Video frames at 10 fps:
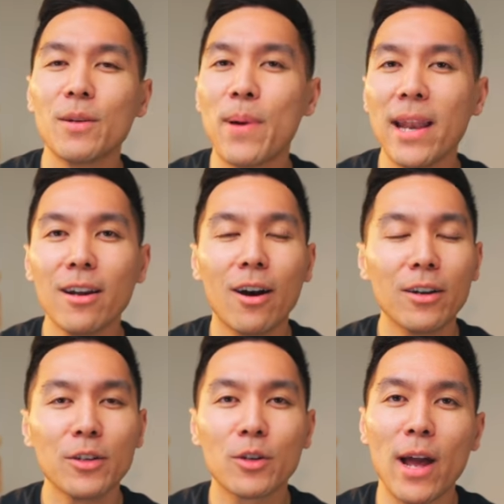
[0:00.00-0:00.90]
depending
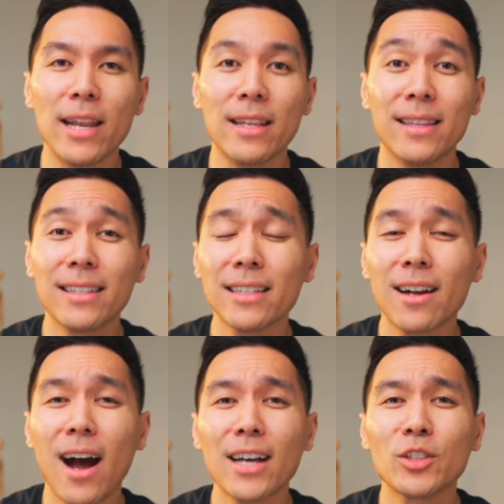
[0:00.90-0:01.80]
on your credit, this can
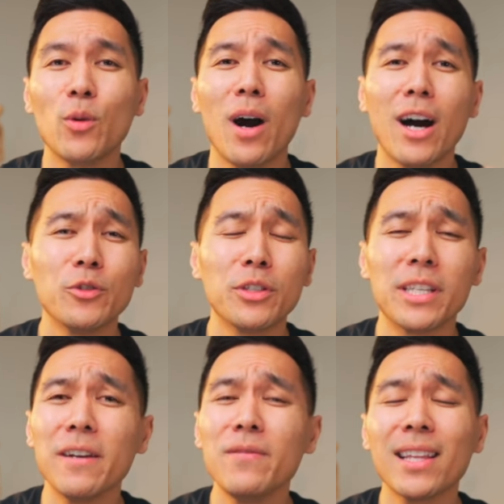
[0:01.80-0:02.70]
cost you
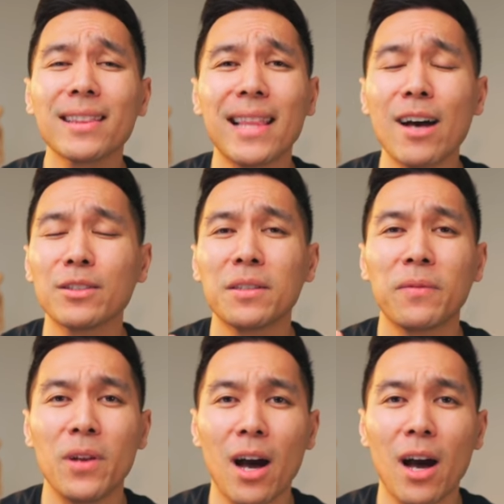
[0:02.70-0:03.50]
hundreds if not thousands of